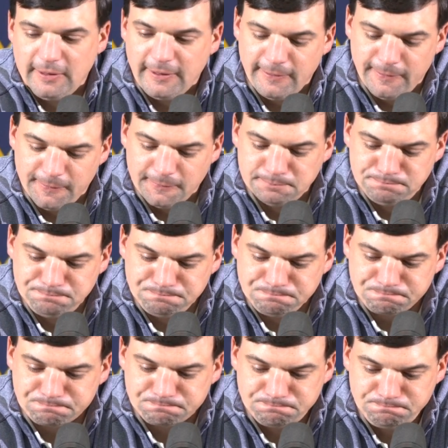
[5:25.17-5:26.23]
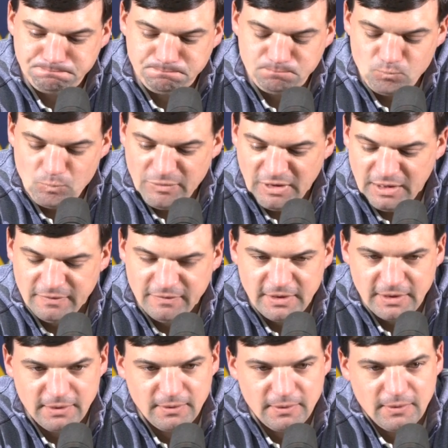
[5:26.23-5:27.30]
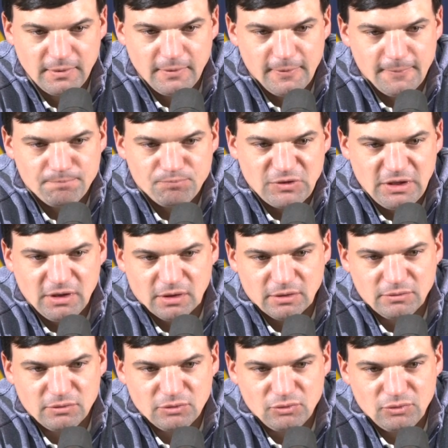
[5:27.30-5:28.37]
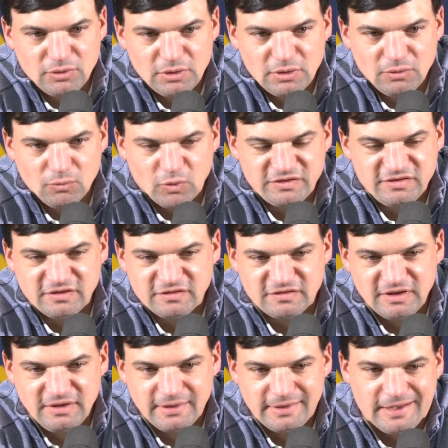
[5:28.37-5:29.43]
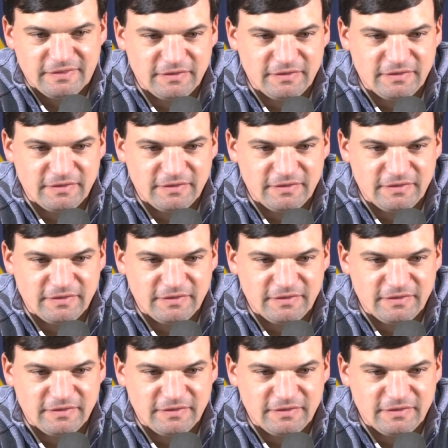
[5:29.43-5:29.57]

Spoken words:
And then, you know, what's his ceiling?